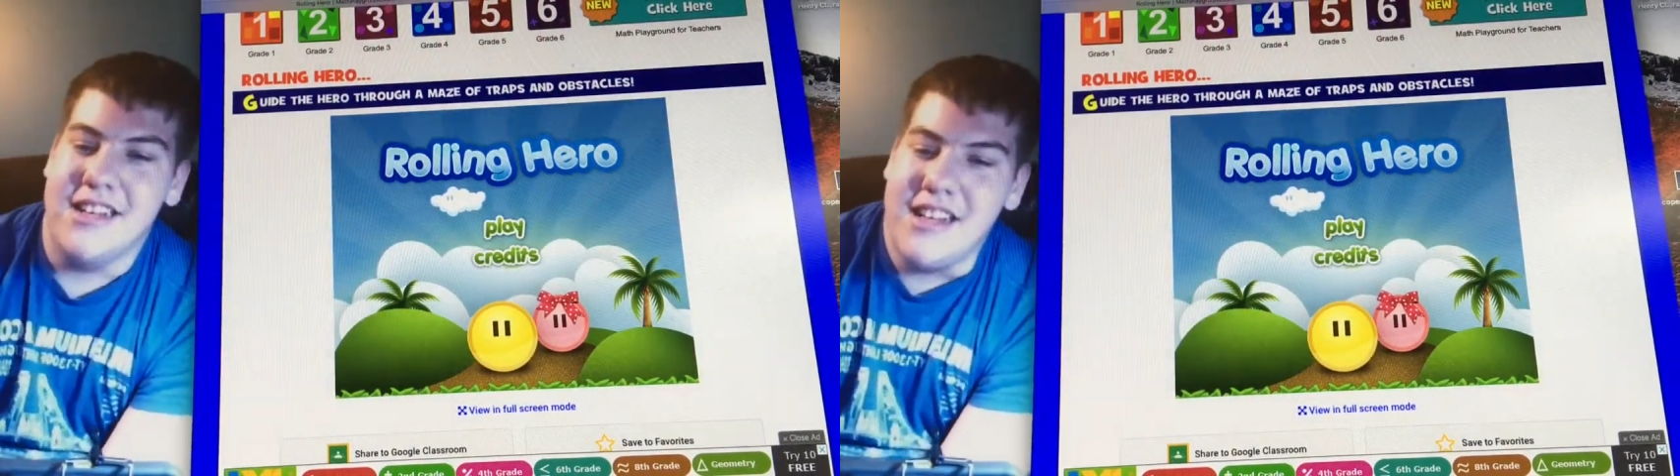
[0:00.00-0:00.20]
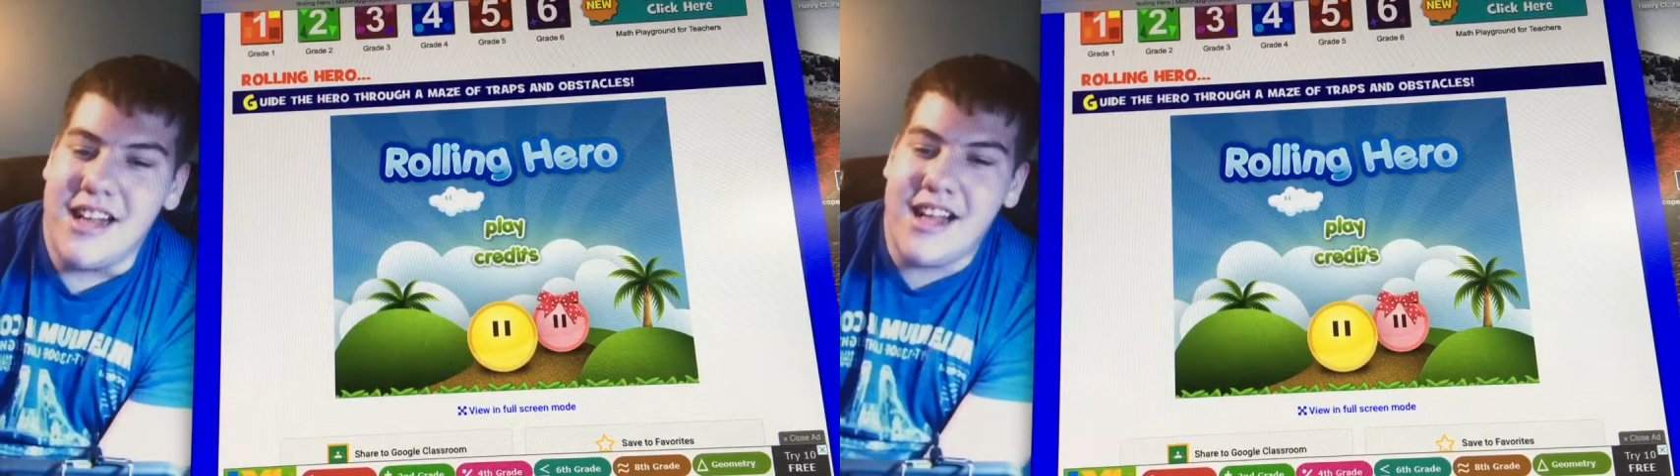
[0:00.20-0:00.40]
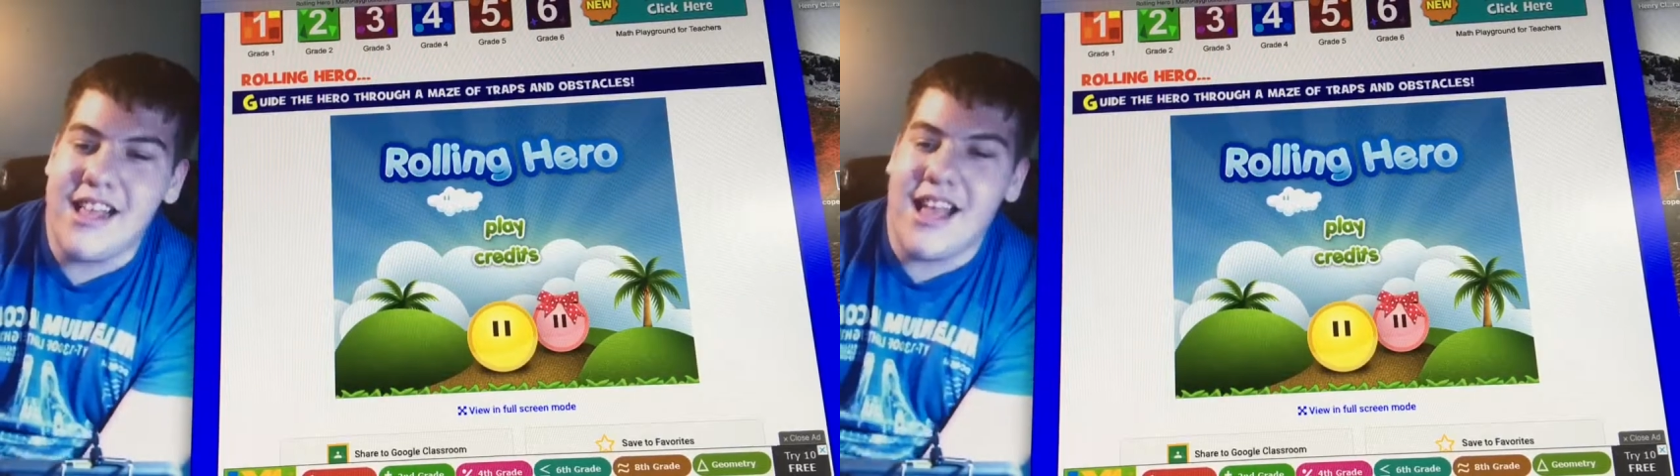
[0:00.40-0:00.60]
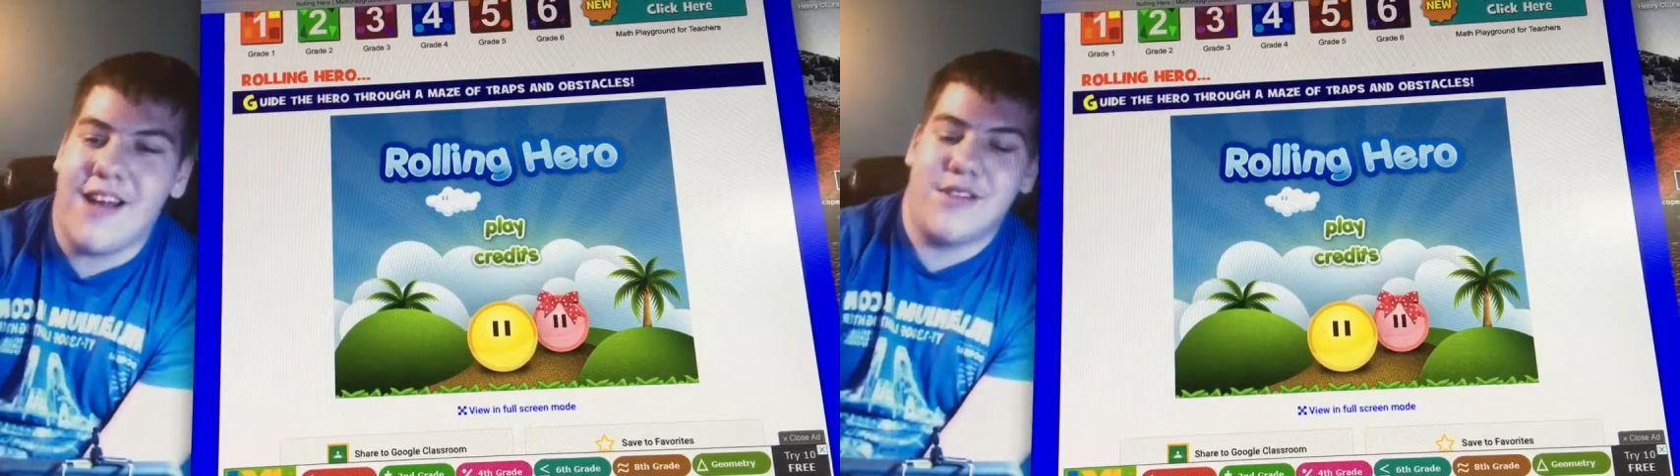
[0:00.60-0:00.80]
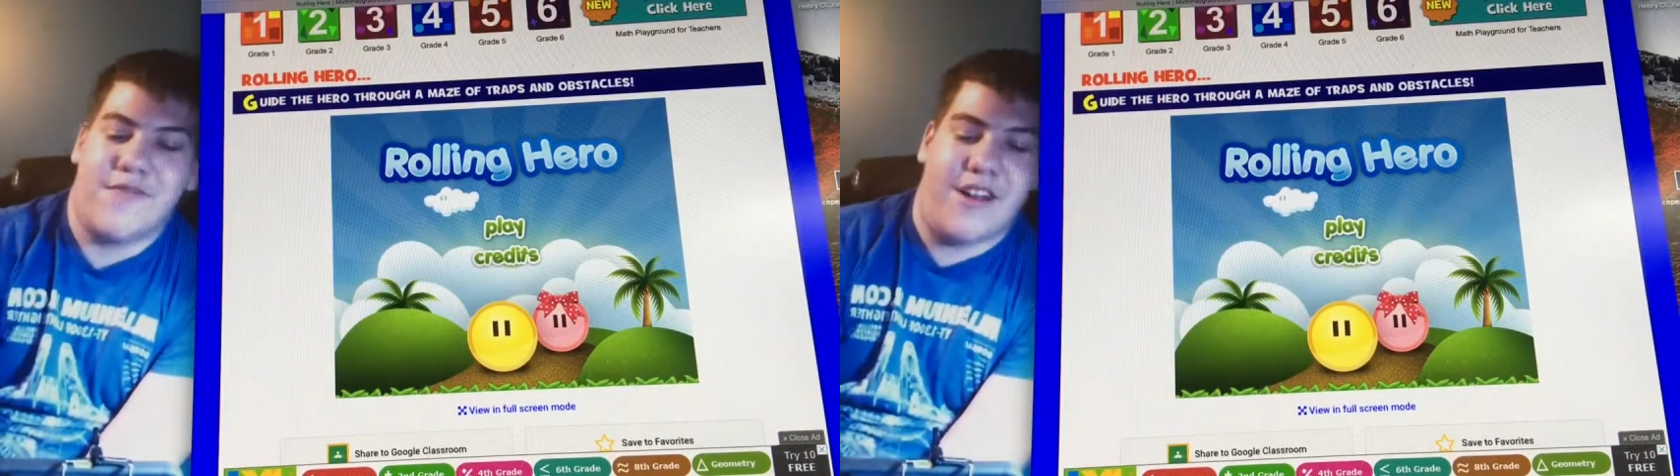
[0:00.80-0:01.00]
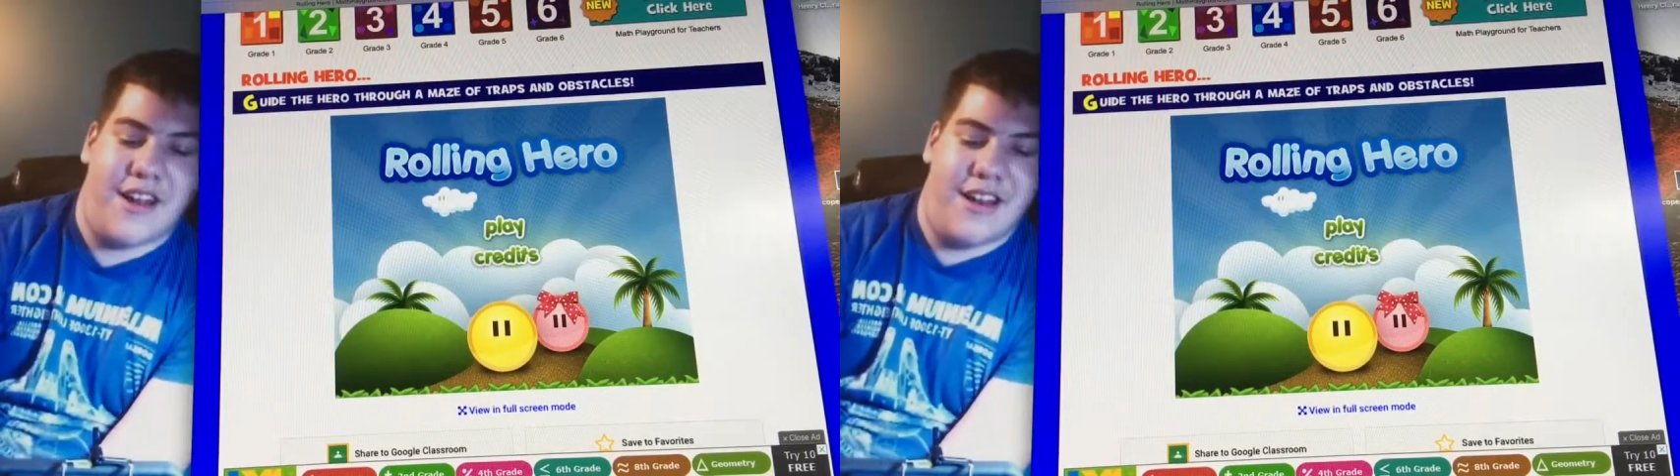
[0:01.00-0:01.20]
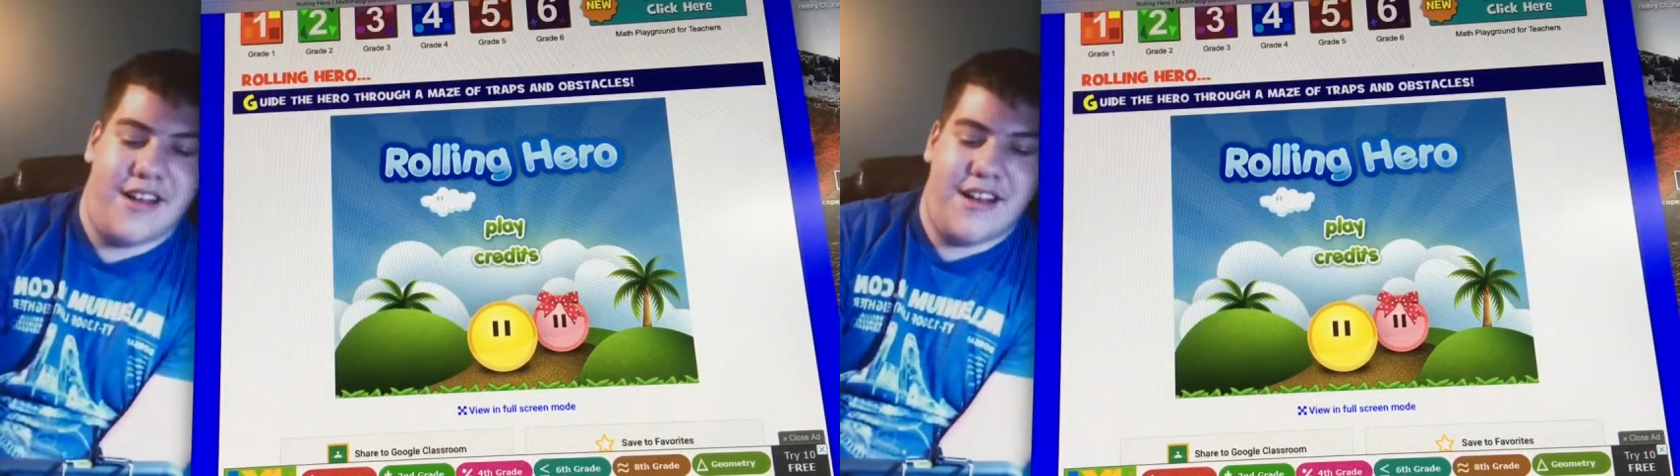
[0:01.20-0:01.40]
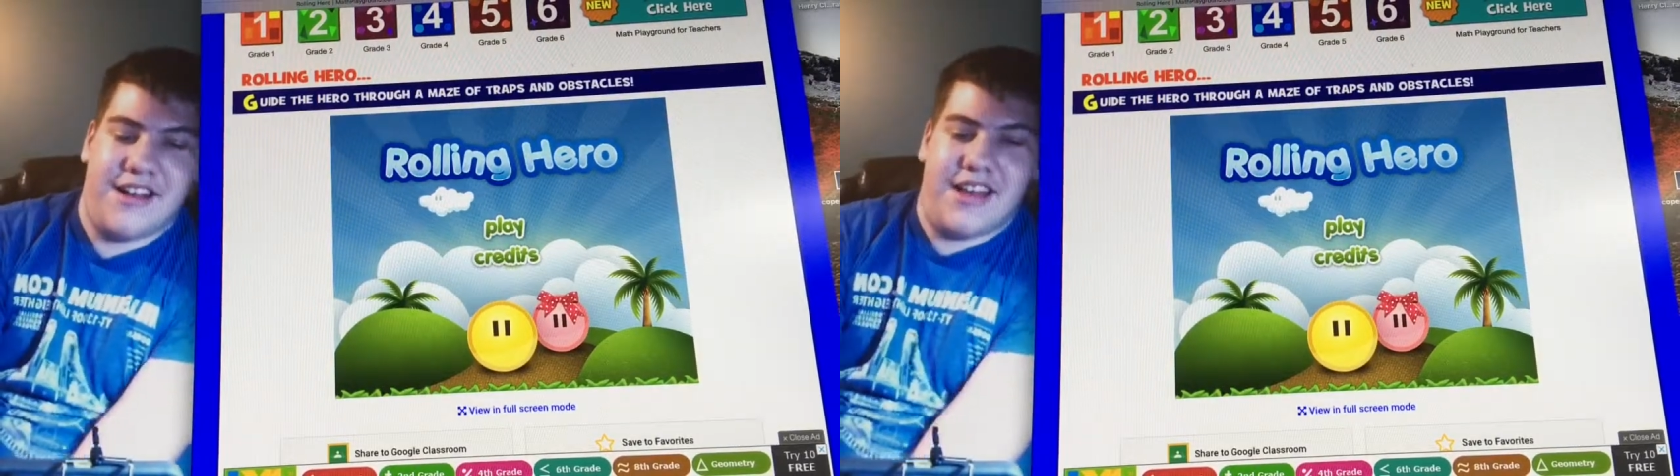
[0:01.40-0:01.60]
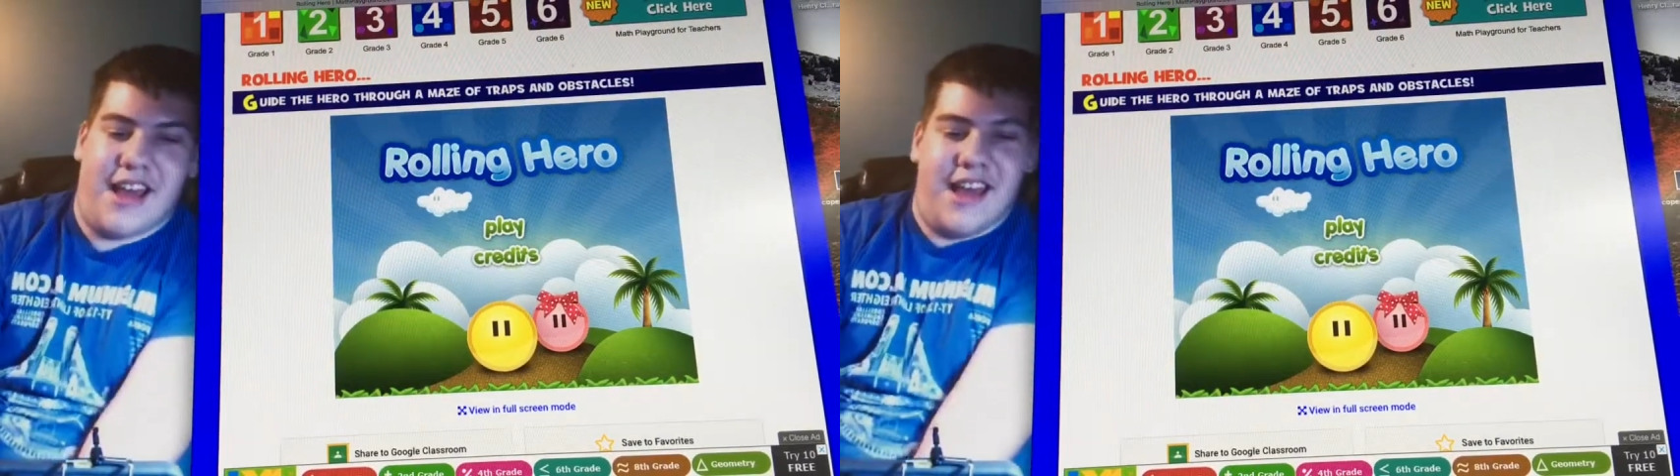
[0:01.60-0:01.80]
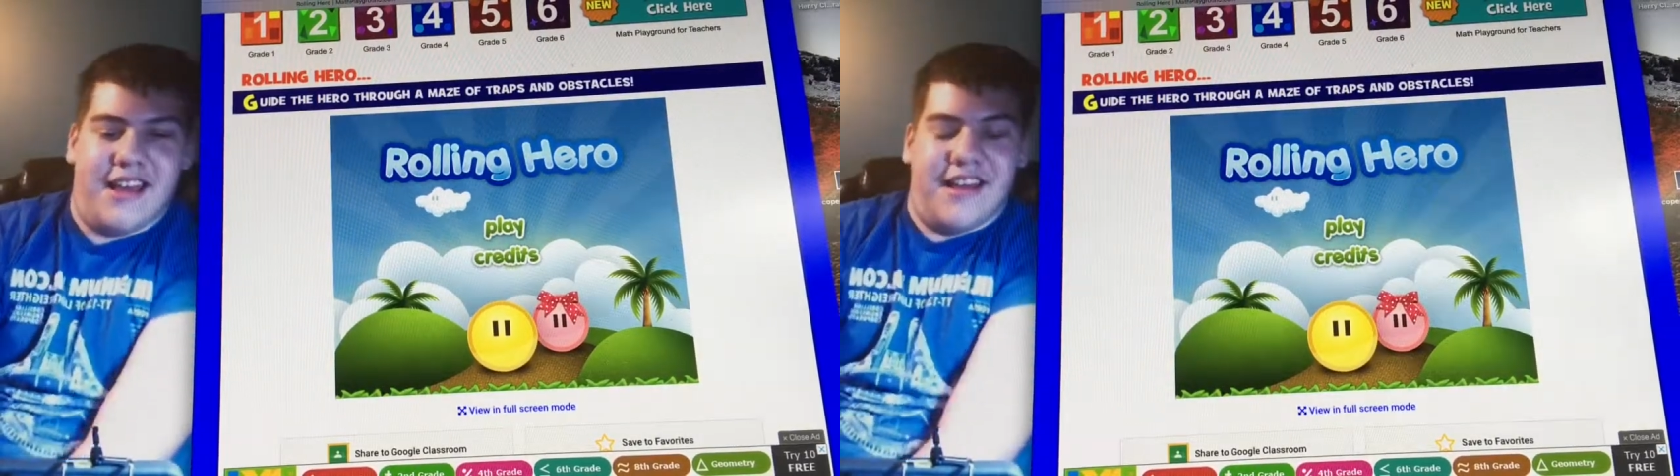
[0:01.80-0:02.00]
Oh. oh, that was fun.
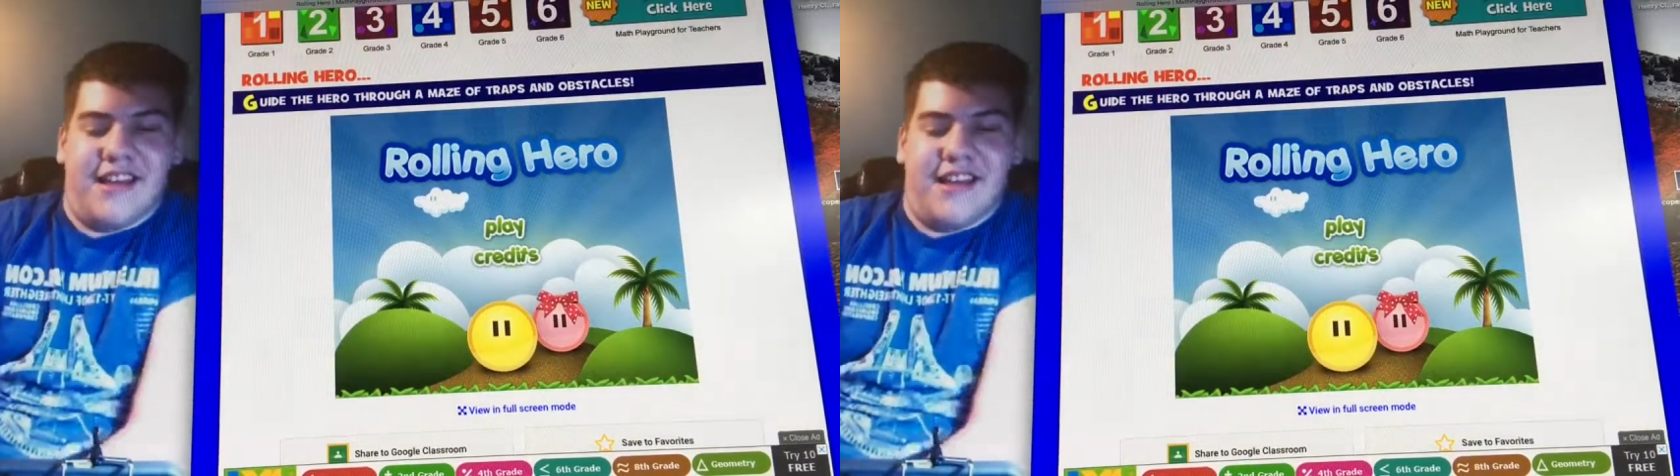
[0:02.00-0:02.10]
Okay.